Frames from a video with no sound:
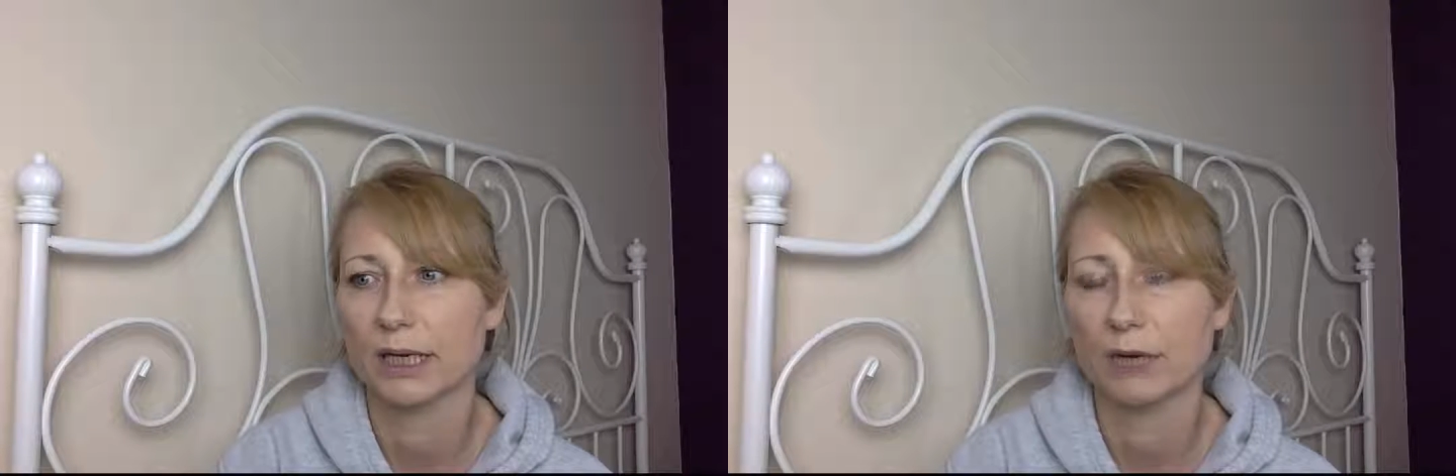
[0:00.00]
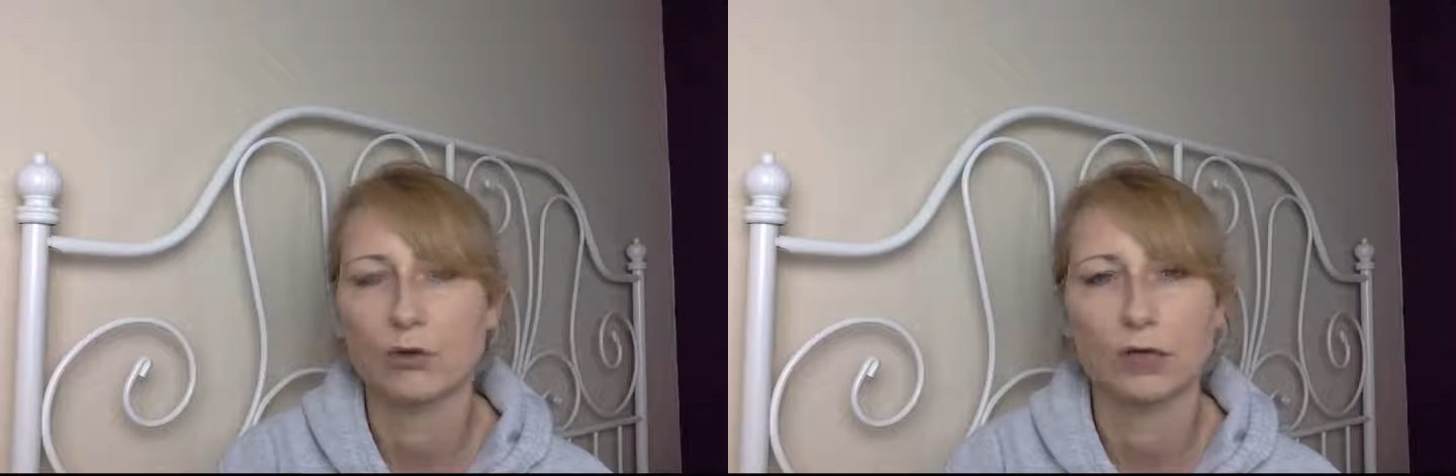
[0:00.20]

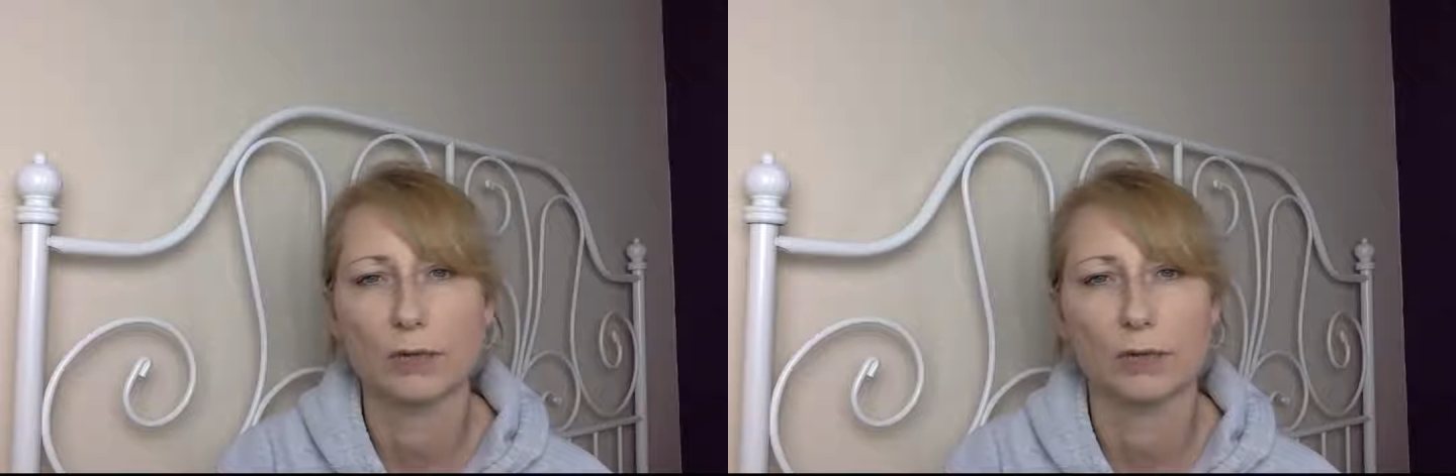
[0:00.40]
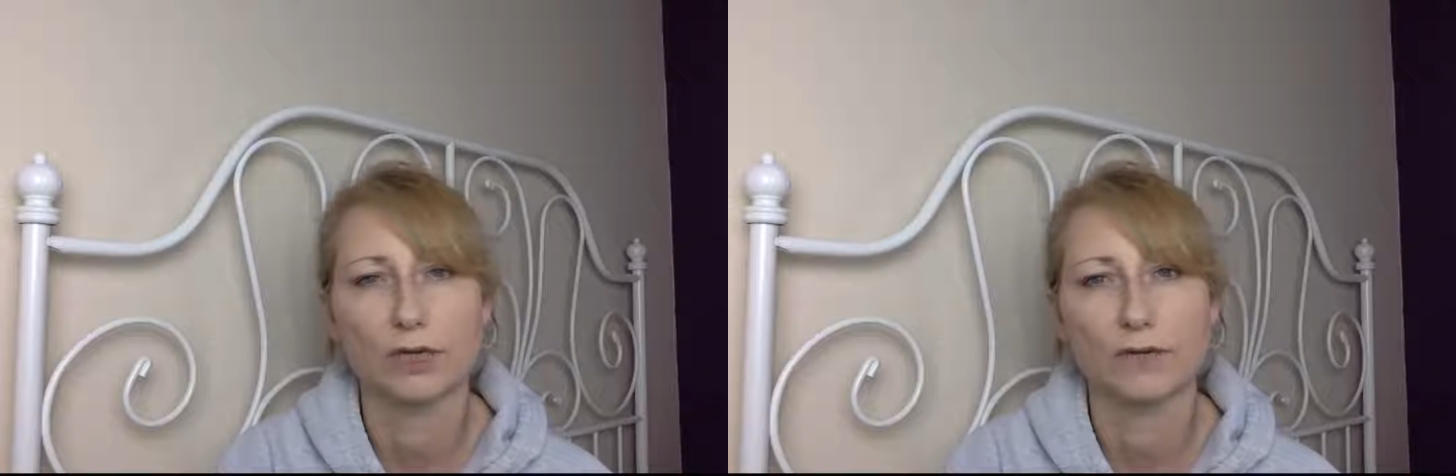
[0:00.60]
How could I
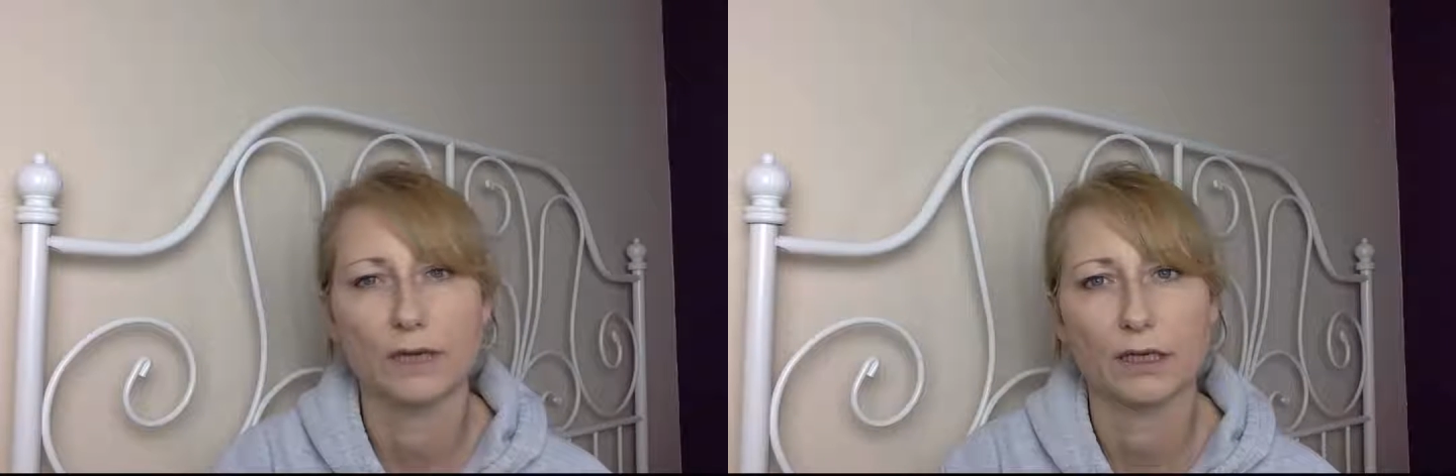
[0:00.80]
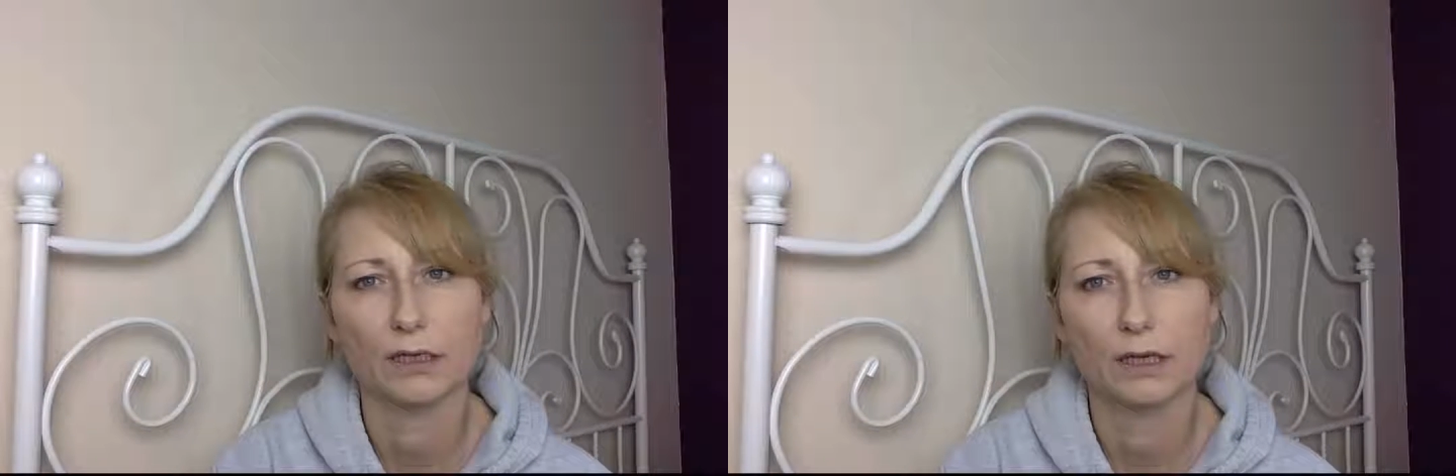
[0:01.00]
be if
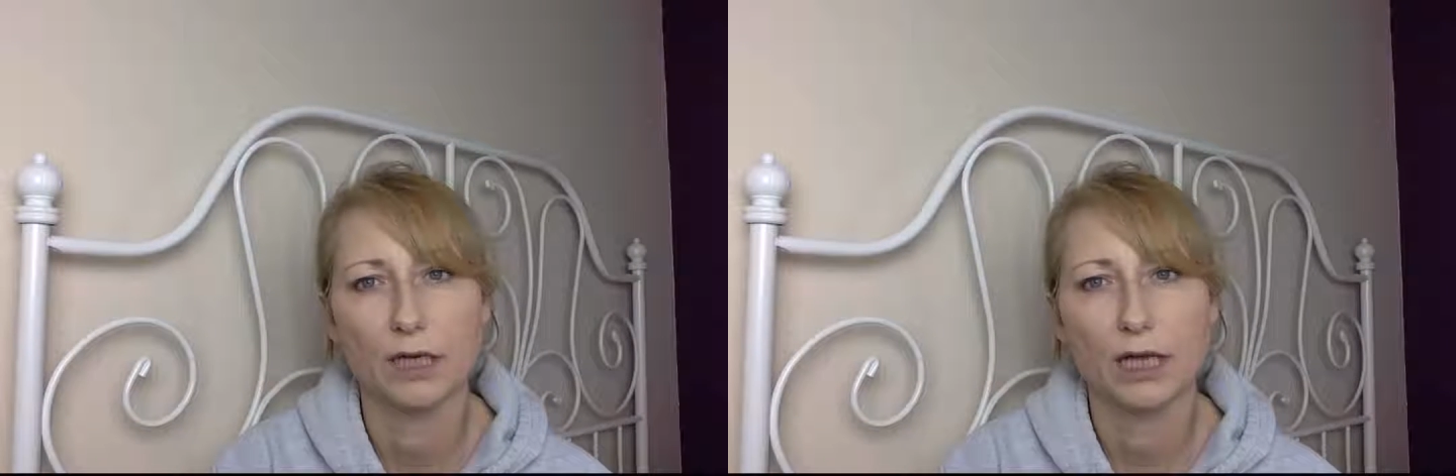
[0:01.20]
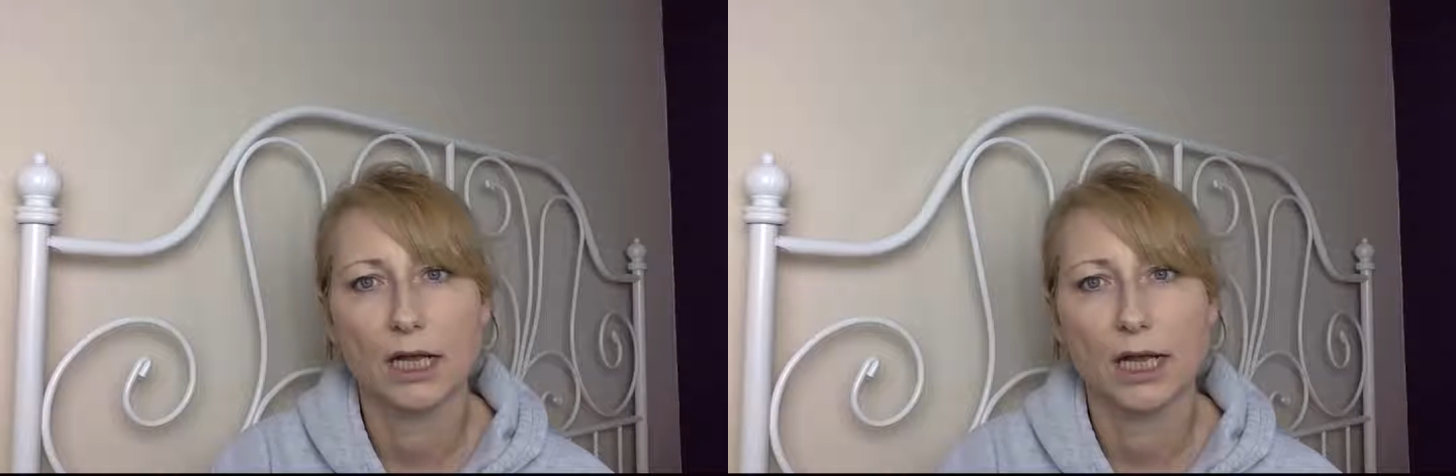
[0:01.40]
I'd
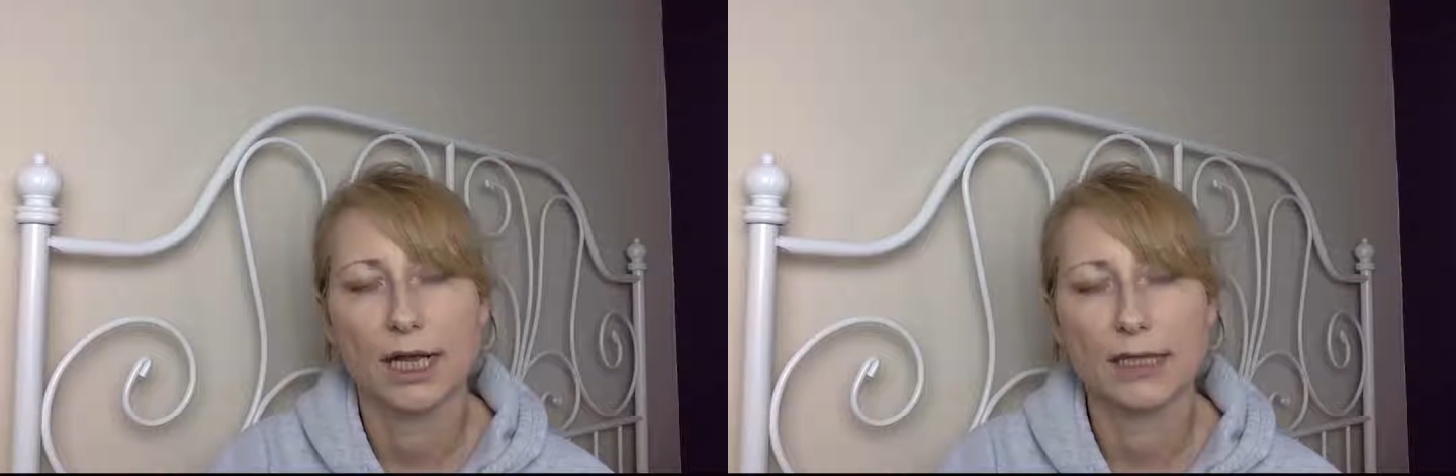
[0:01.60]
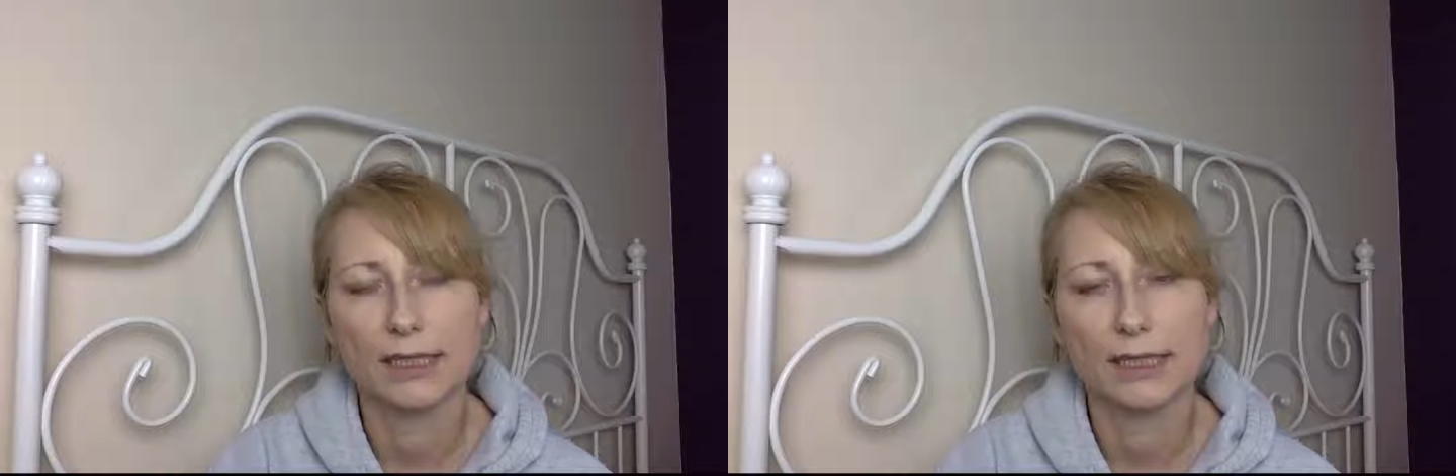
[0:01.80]

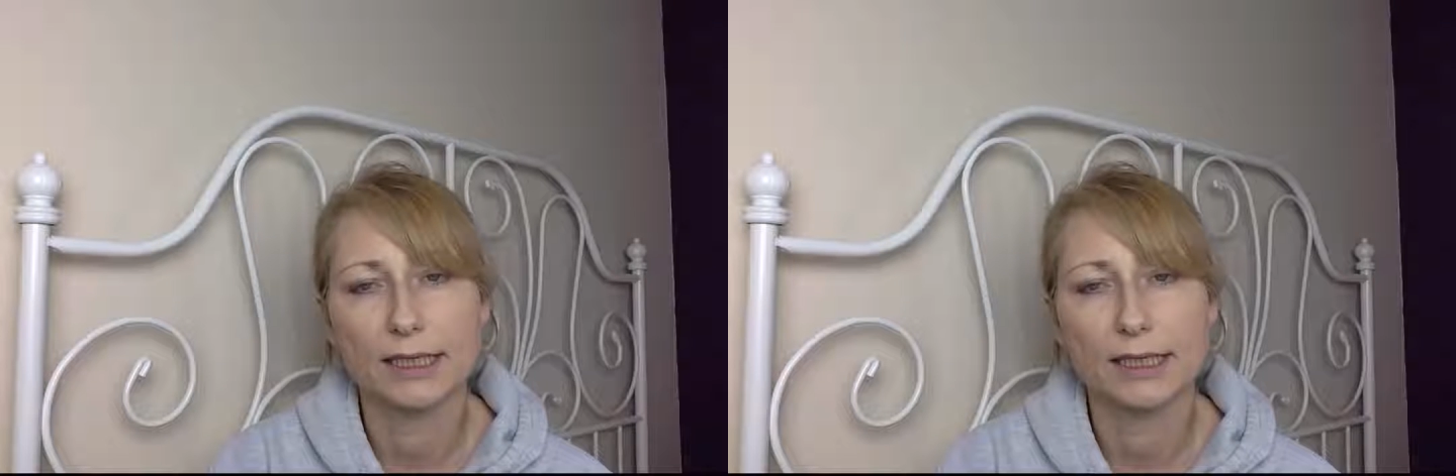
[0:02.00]
had to take